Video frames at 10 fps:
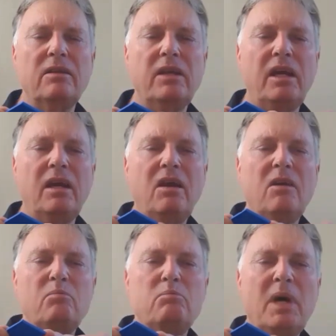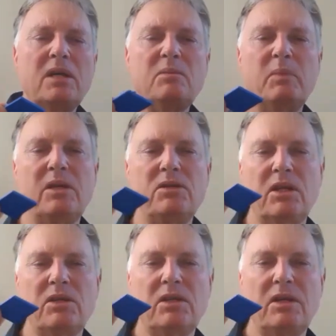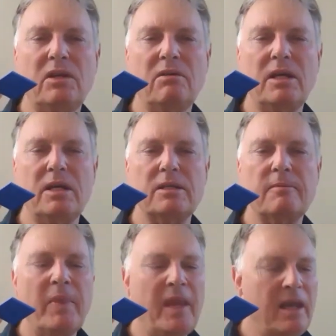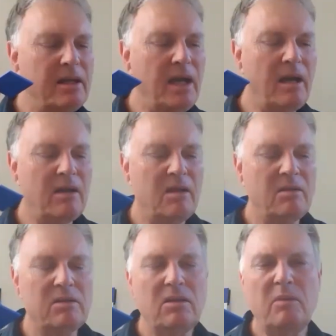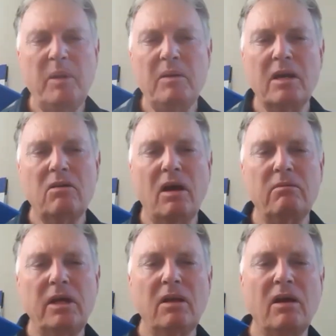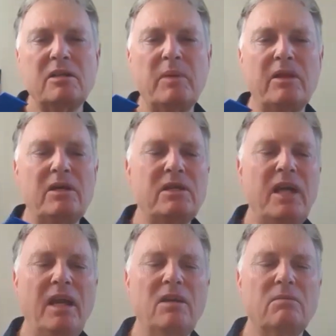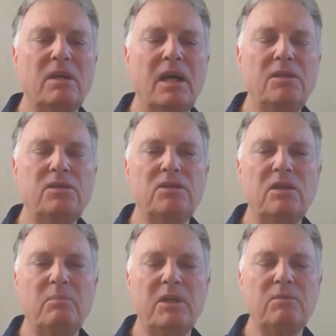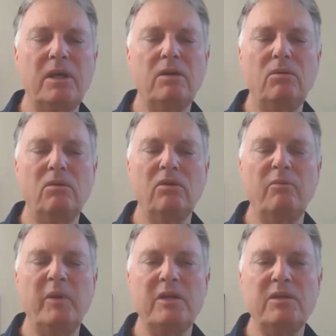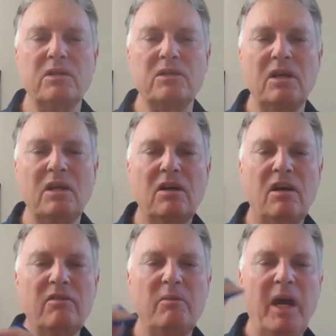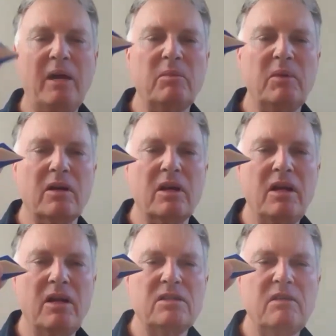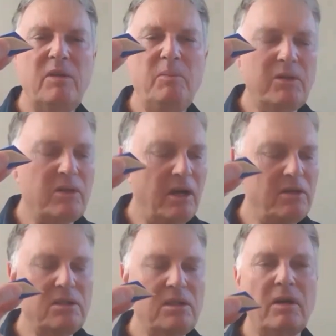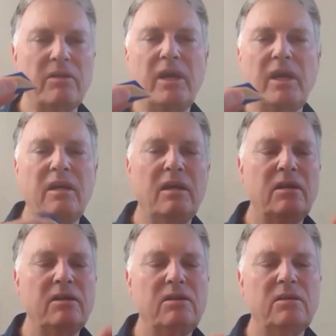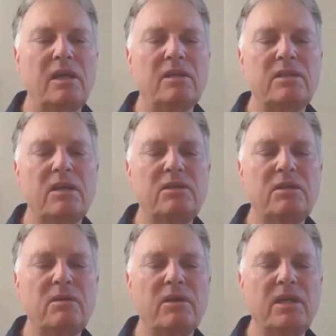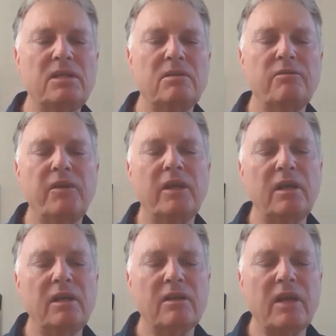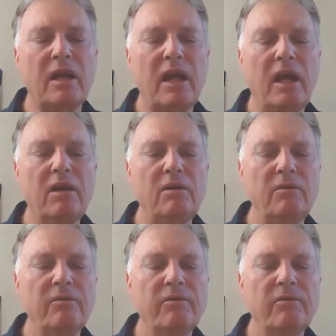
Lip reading: there must be 60 degrees. Now, a lot of people don't quite realize, but there's an angle relationship between all the pieces of the pattern block. So if we put those 2 on there, you'll notice that 2 of these will fit into that angle.